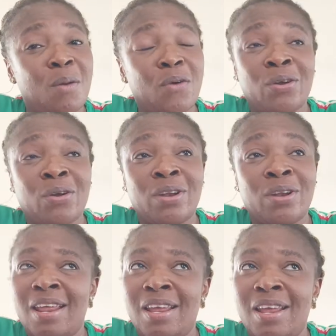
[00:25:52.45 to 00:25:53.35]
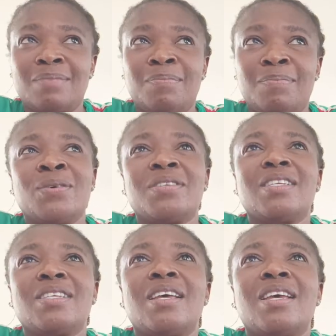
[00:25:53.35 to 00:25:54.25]
on this because,
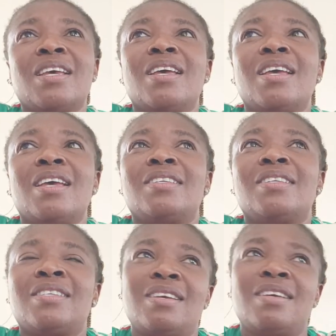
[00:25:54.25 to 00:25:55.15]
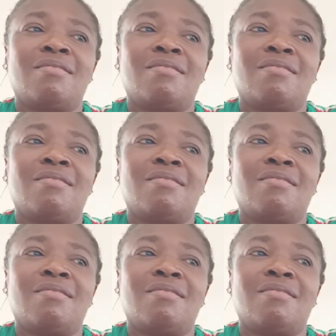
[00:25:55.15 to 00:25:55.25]
see,